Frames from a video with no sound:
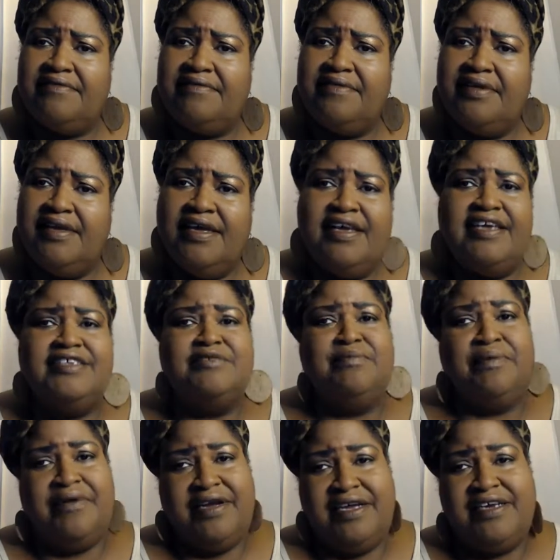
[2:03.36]
is
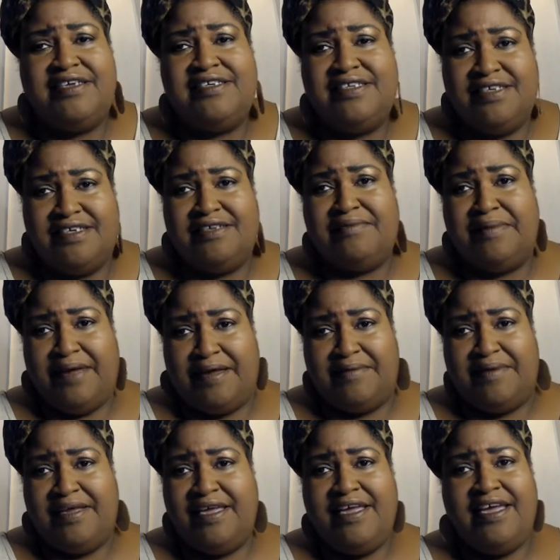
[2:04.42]
bringing it to you, baby.
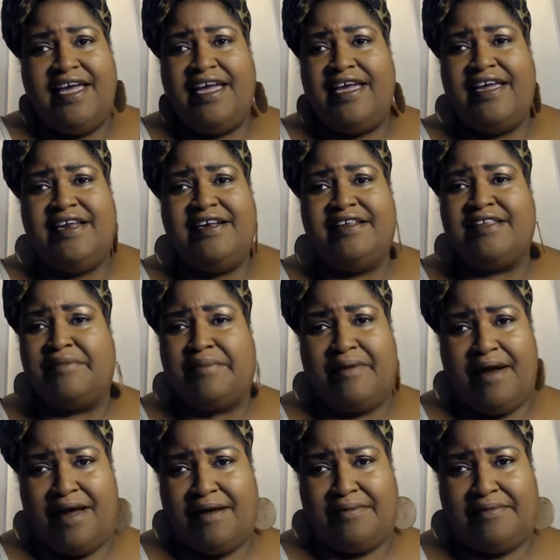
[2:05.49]
He ain't the
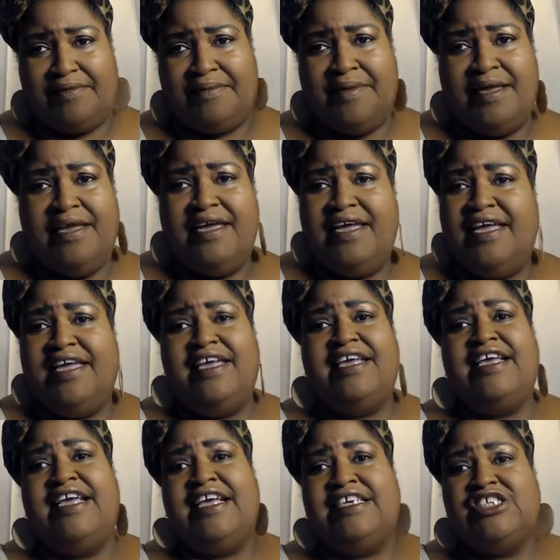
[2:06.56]
problem. He
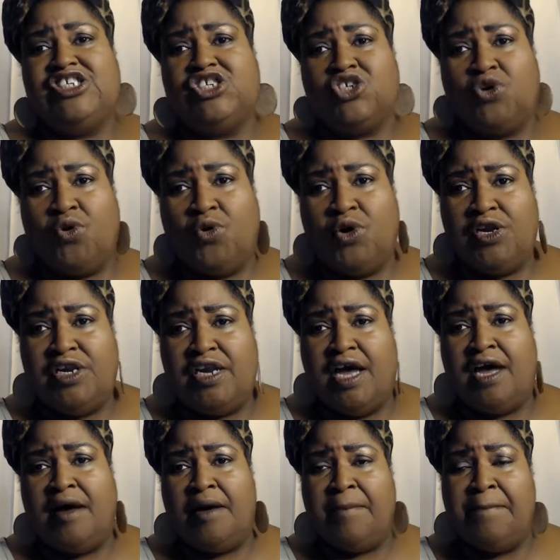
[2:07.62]
is showing a
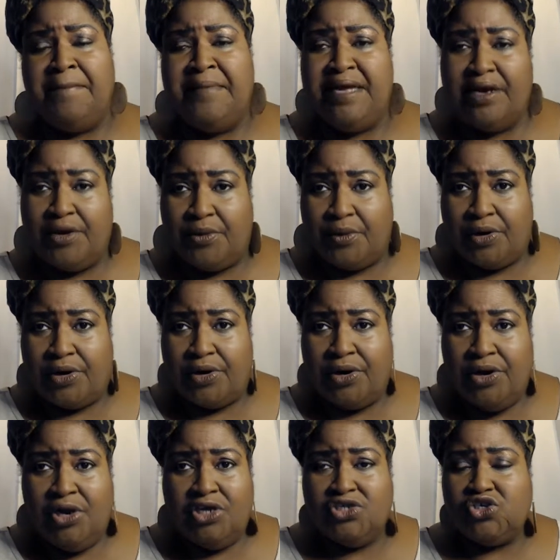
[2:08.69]
mirror
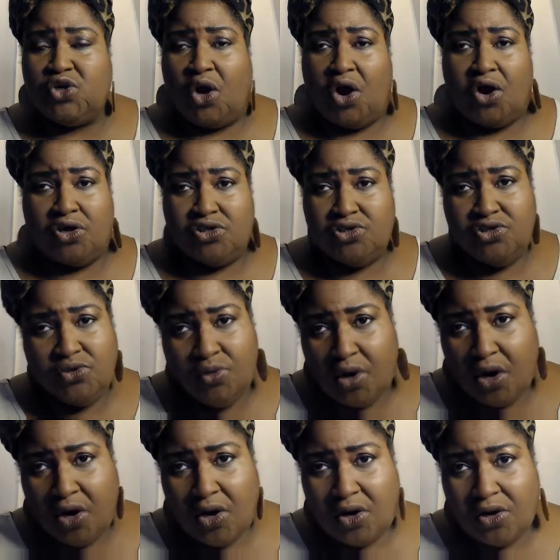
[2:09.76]
to all of you
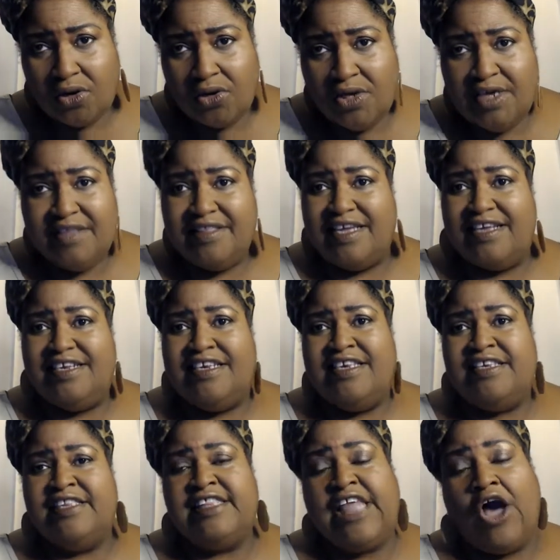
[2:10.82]
all that
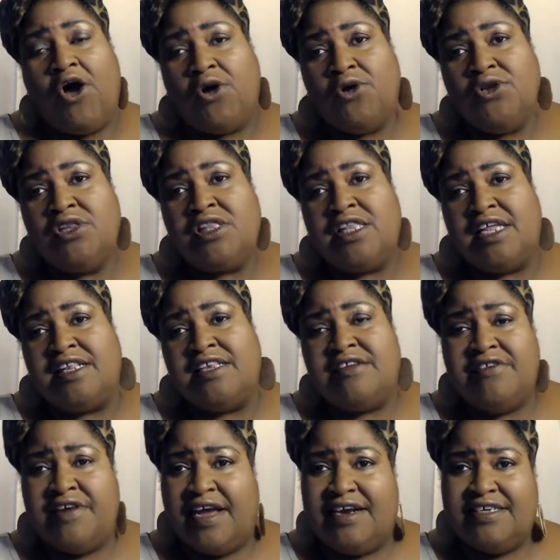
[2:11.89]
thought that the
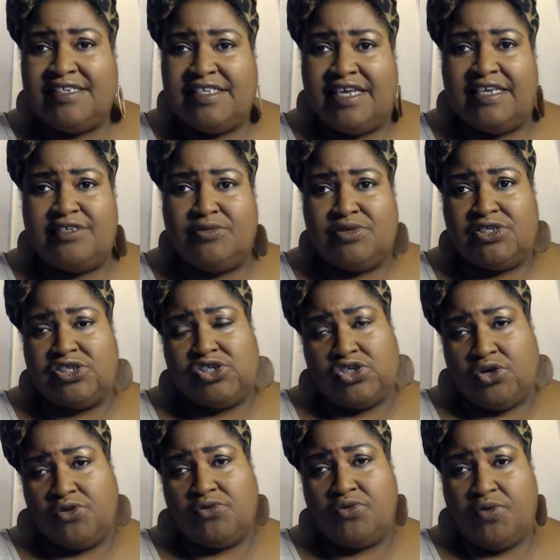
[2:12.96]
United States was a
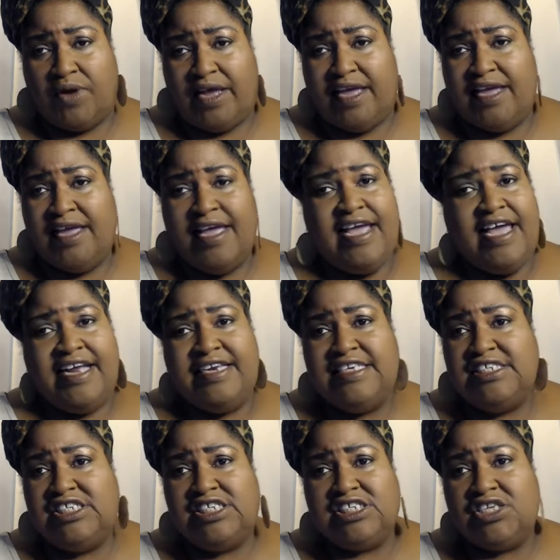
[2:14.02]
certain way. And he's
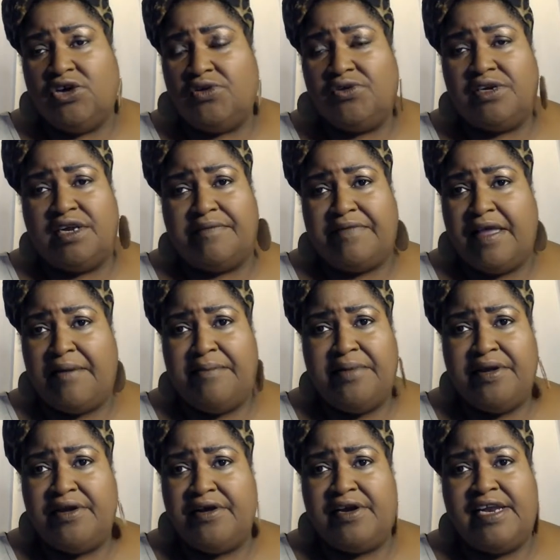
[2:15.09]
just holding up that
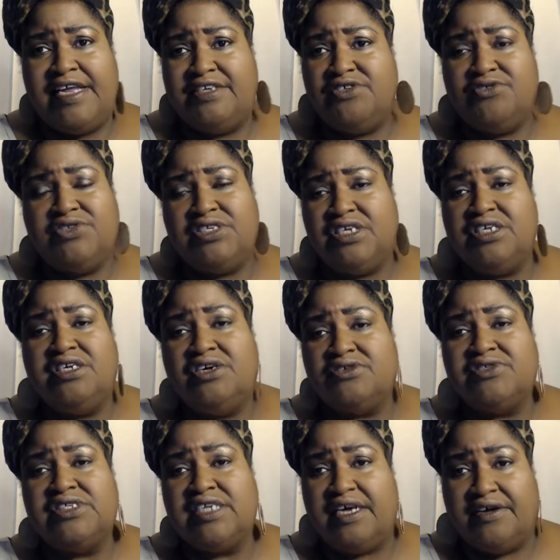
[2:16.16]
mirror and letting you see
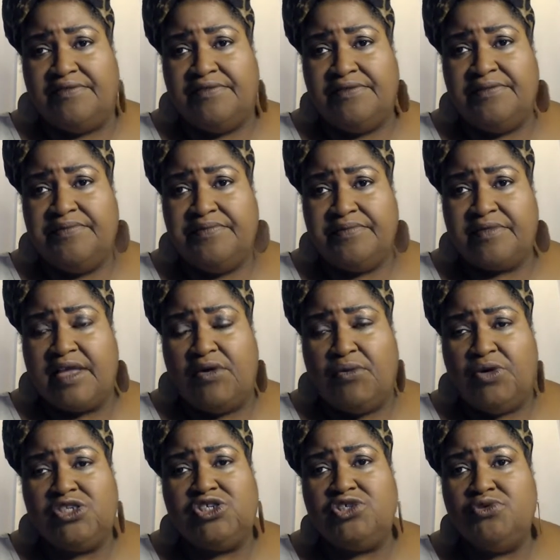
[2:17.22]
yourself and
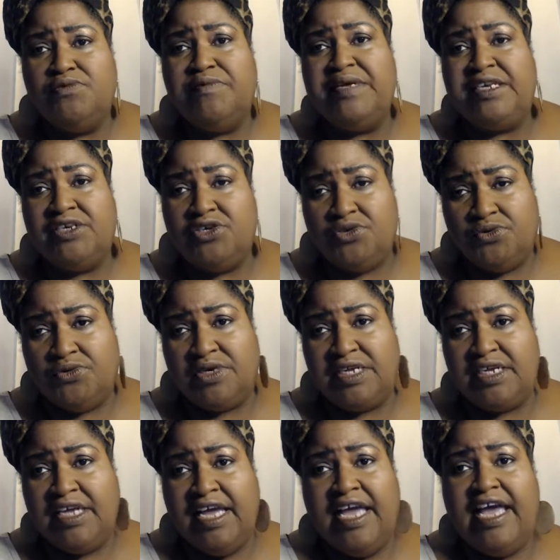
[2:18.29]
what you've been doing
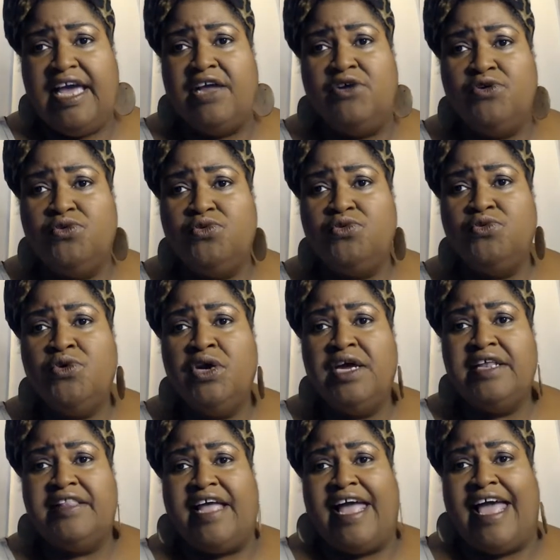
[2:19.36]
and who
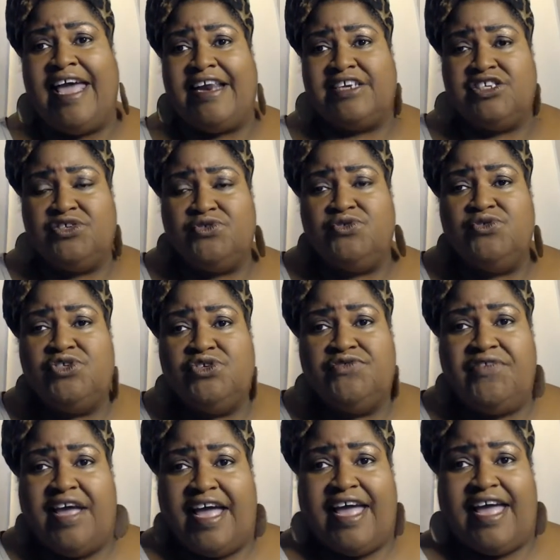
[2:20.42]
the attitudes you've
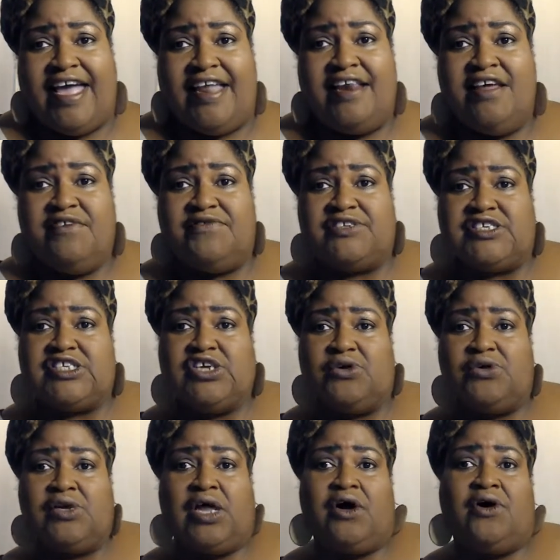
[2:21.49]
had for so
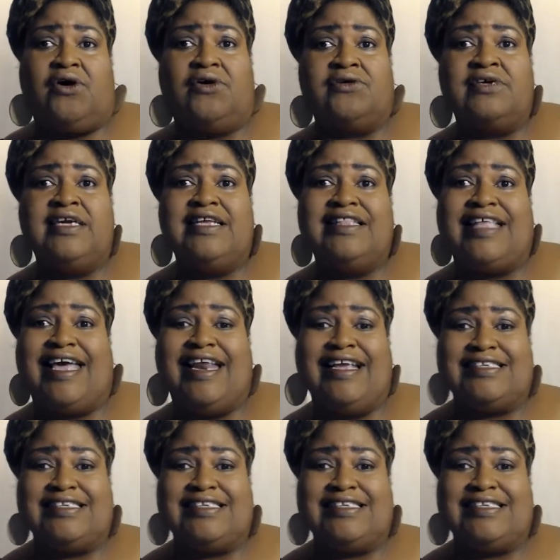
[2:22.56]
long that has